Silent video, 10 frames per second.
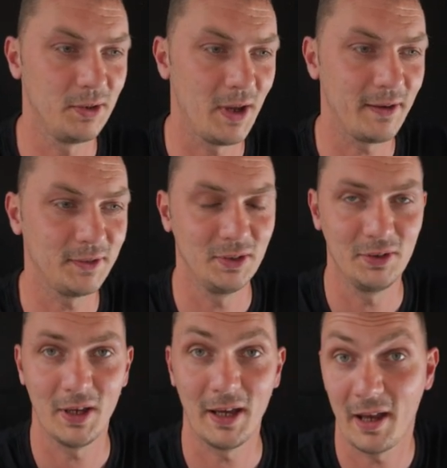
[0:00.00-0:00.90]
You have
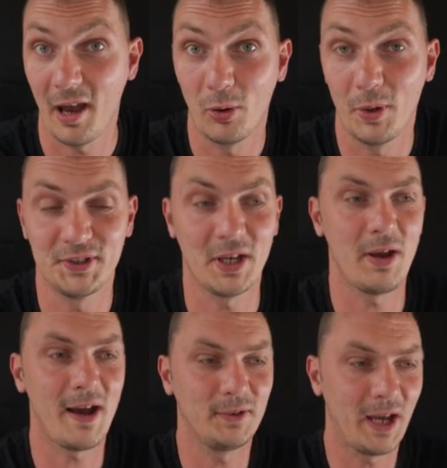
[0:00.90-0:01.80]
to, I always say,
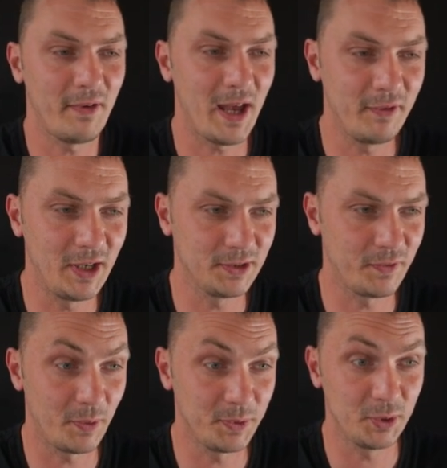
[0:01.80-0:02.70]
you have to have evidence
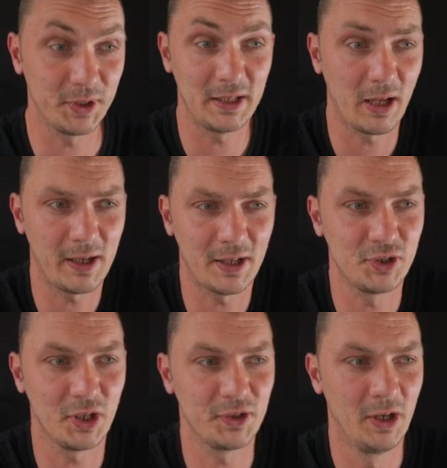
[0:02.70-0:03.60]
from your data. You
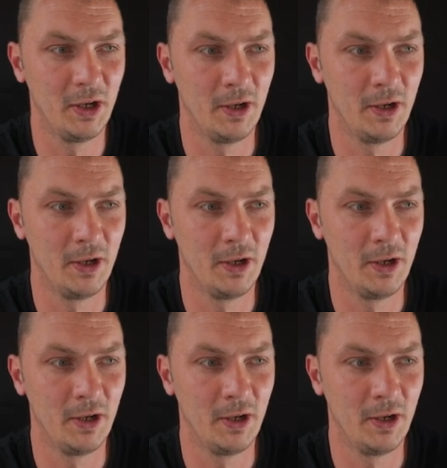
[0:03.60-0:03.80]
can't just